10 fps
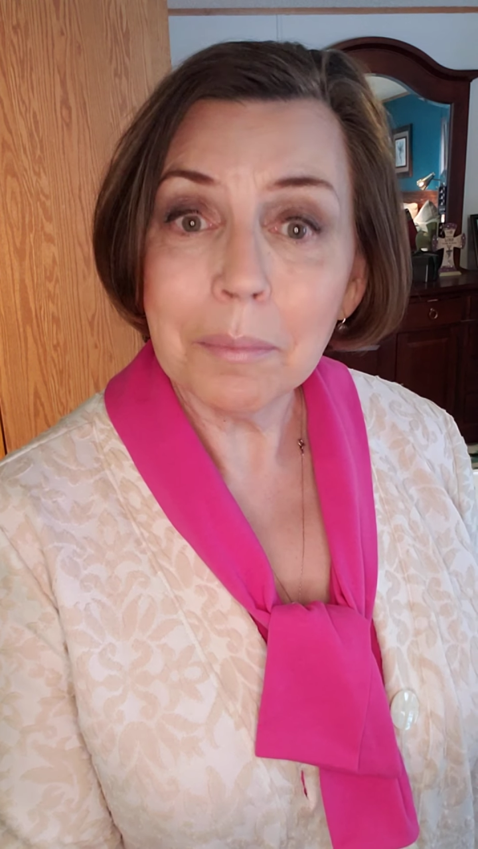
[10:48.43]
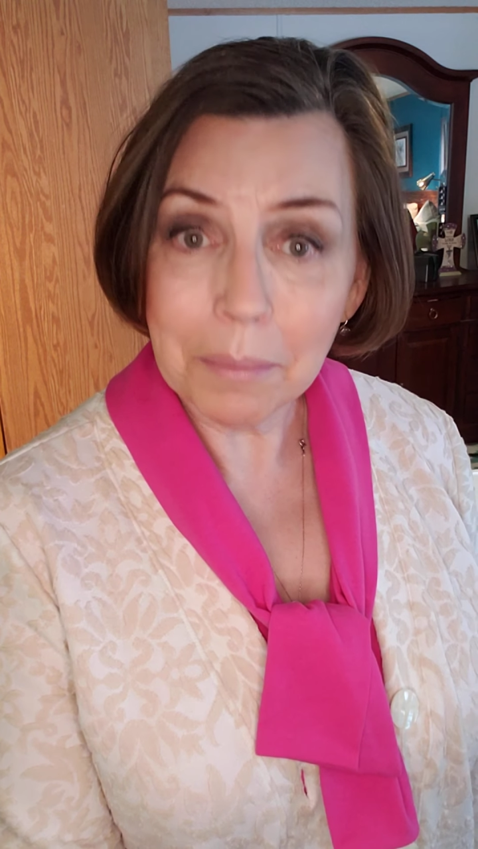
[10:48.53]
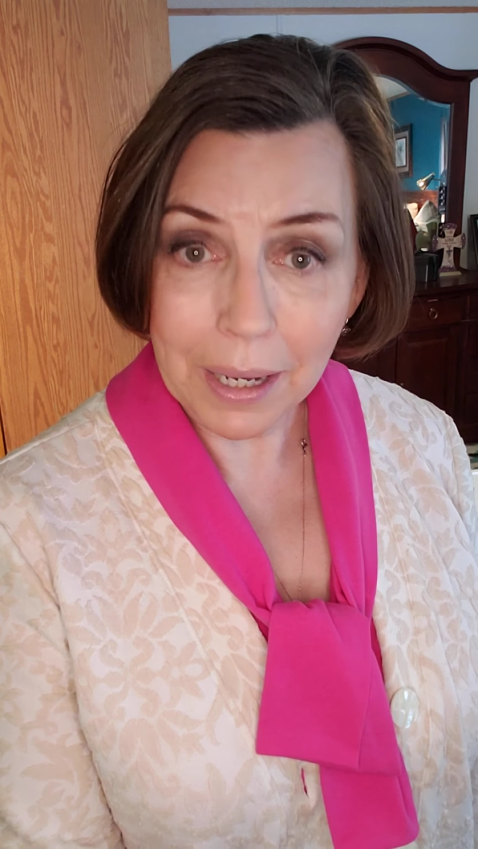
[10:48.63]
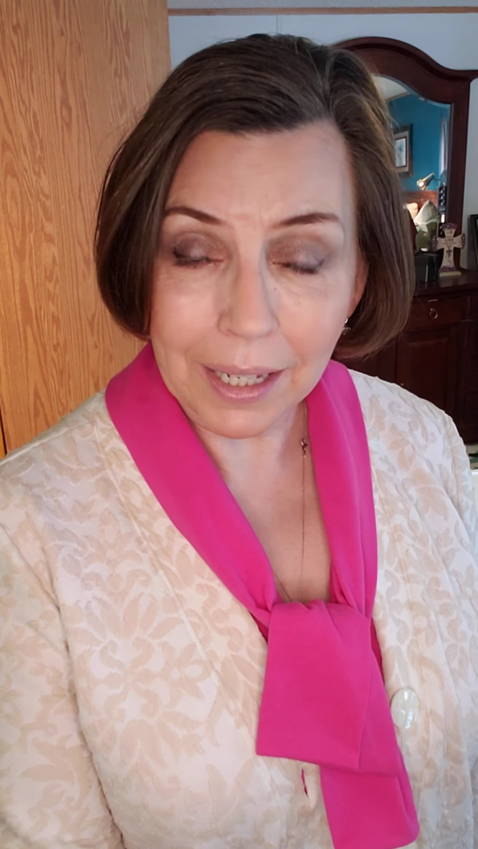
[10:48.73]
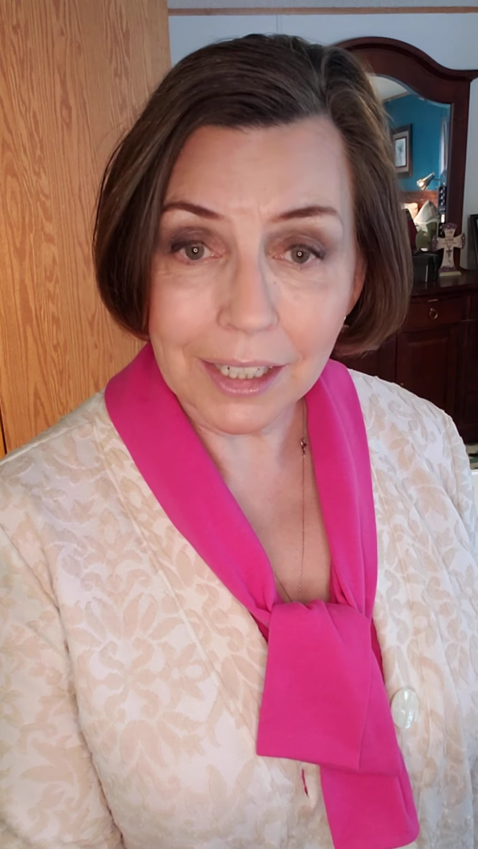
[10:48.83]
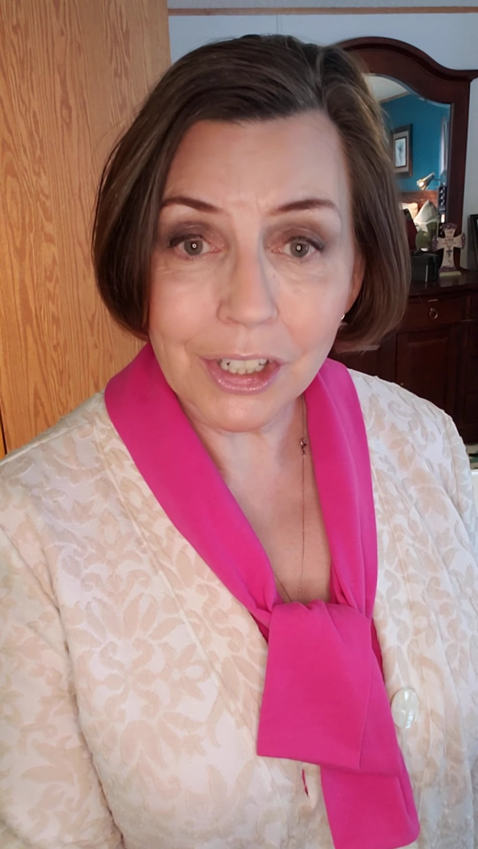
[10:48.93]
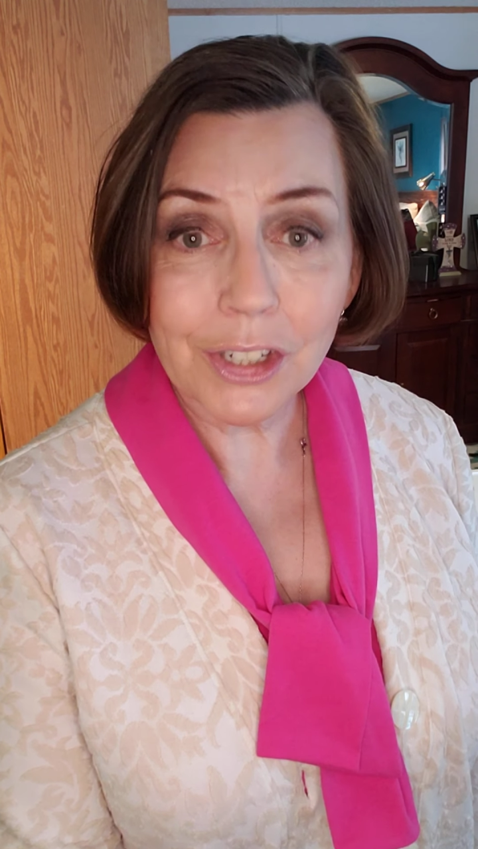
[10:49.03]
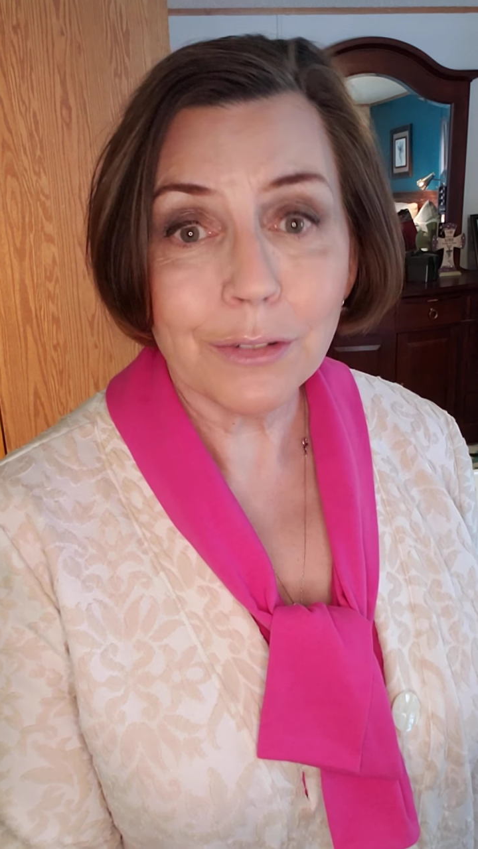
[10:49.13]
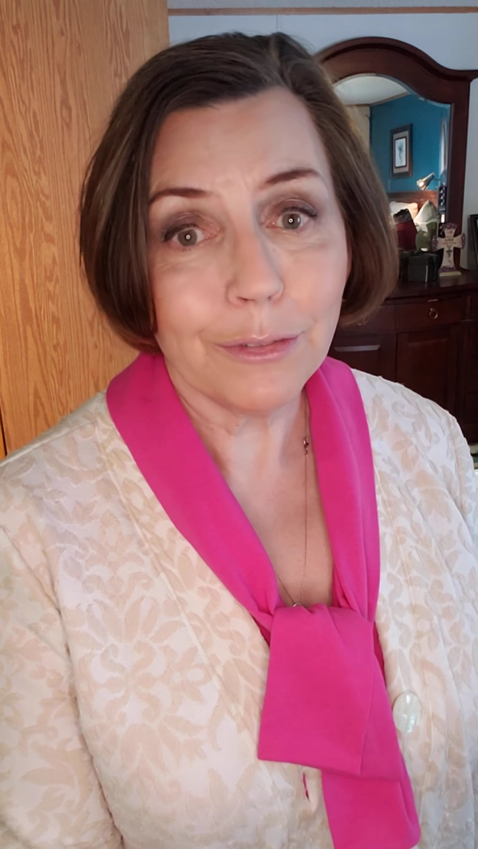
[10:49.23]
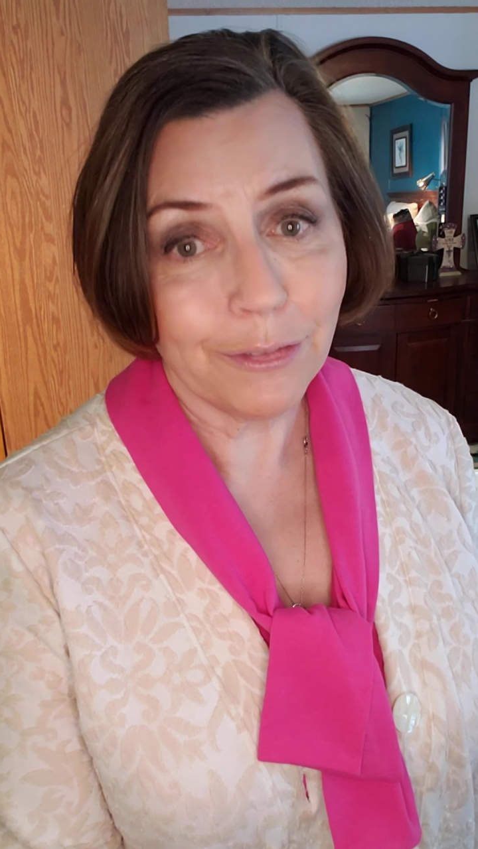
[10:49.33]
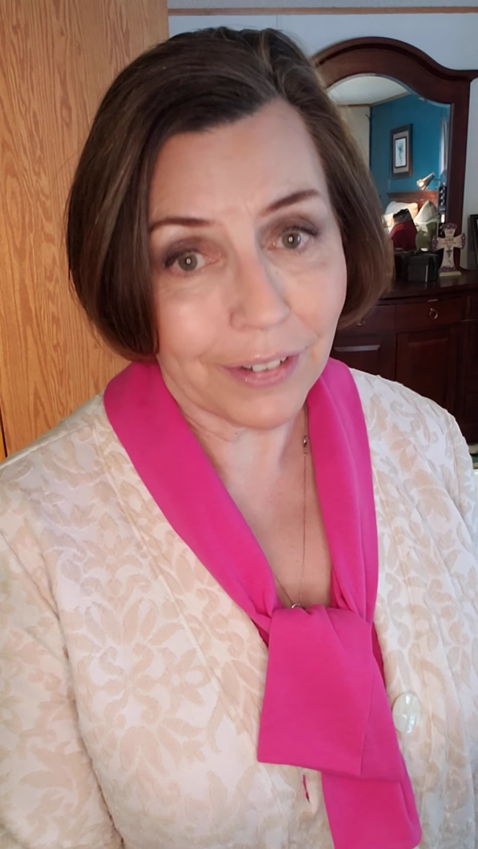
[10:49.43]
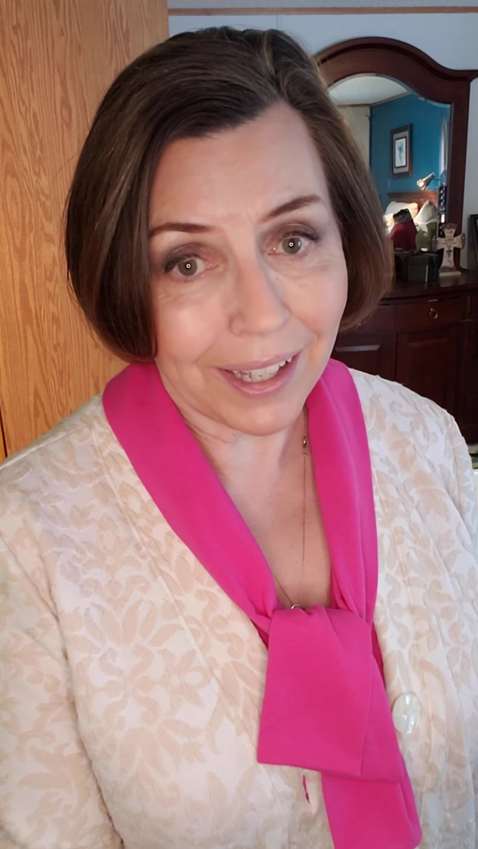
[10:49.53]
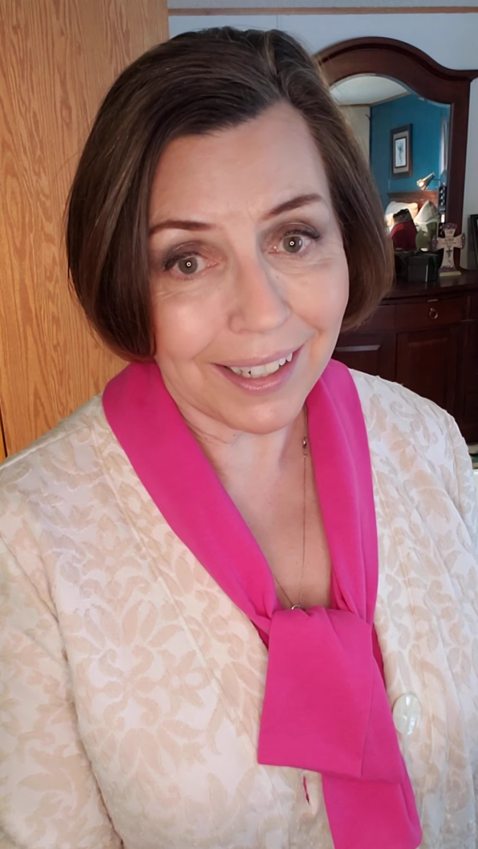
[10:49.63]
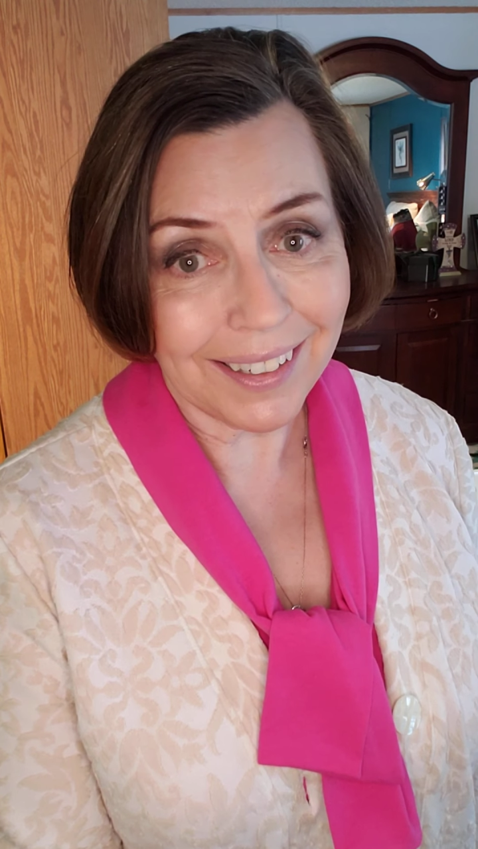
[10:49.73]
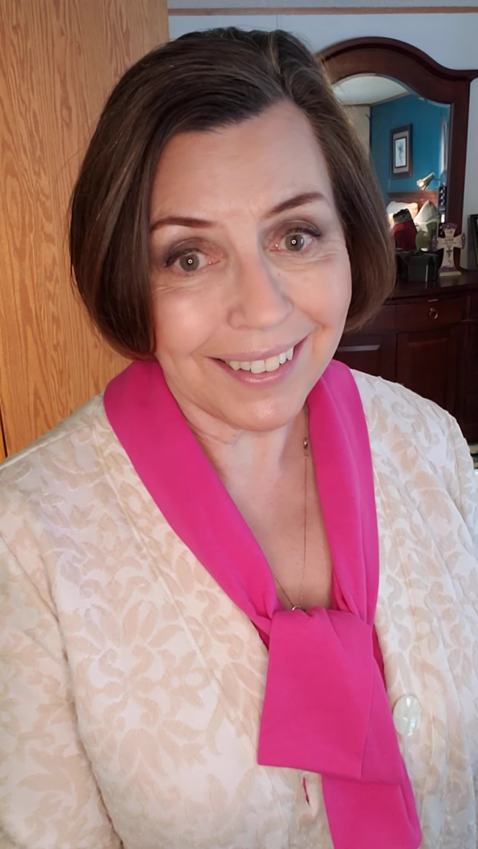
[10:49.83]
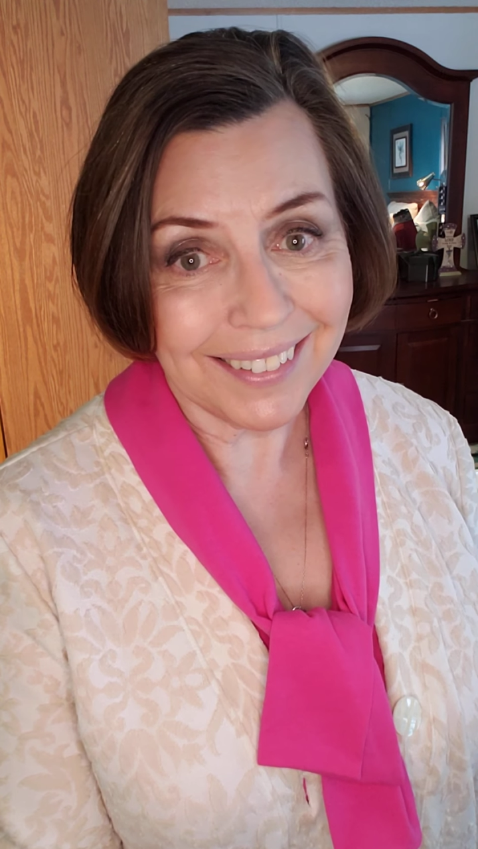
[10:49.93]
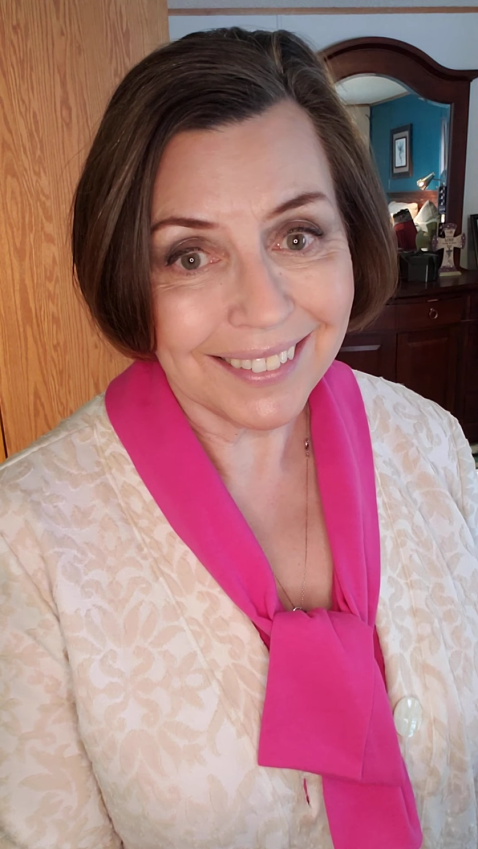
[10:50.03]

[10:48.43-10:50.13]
much fun.